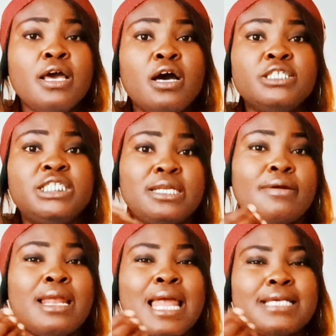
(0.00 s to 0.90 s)
uh,
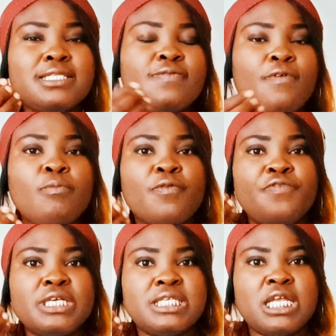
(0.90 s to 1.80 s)
generalized form of
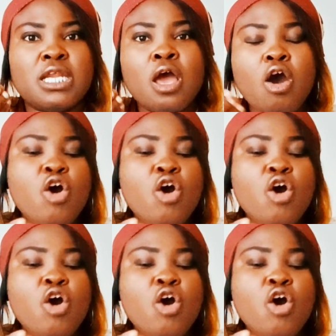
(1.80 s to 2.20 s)
reasoning.